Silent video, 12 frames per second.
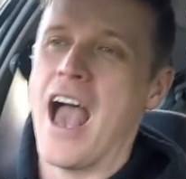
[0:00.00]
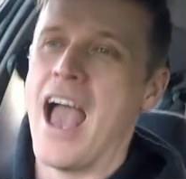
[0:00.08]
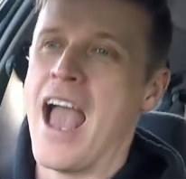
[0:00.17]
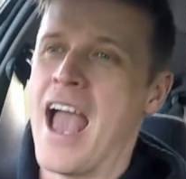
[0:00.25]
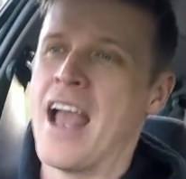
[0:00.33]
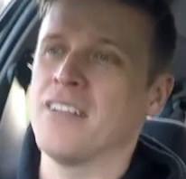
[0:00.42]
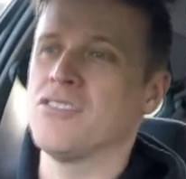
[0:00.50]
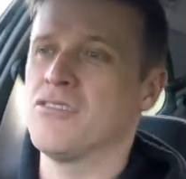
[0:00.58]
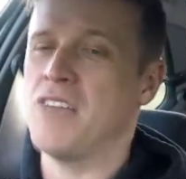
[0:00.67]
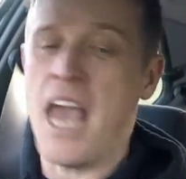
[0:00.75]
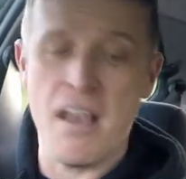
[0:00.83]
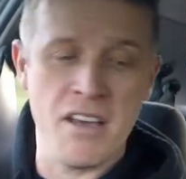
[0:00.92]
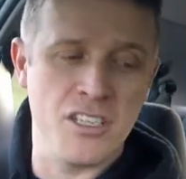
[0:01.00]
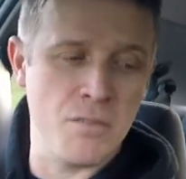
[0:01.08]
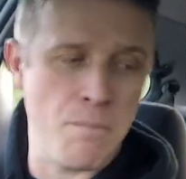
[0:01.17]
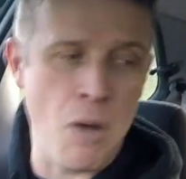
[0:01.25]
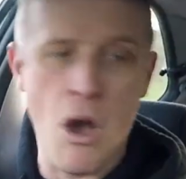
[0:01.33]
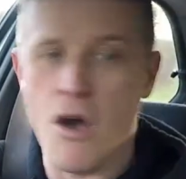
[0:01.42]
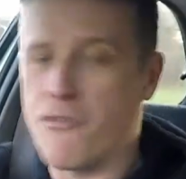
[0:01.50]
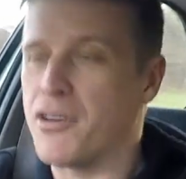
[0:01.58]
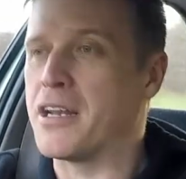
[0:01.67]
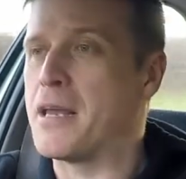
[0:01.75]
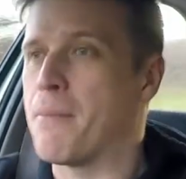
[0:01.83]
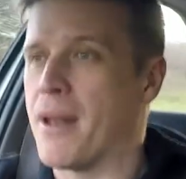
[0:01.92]
And yeah, it's
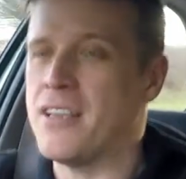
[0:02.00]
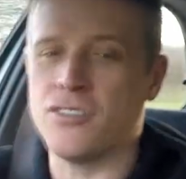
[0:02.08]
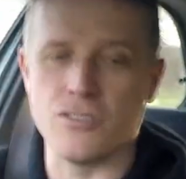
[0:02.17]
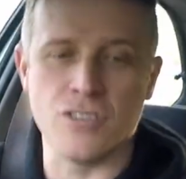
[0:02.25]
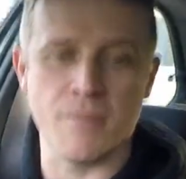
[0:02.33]
perfectly pleasant.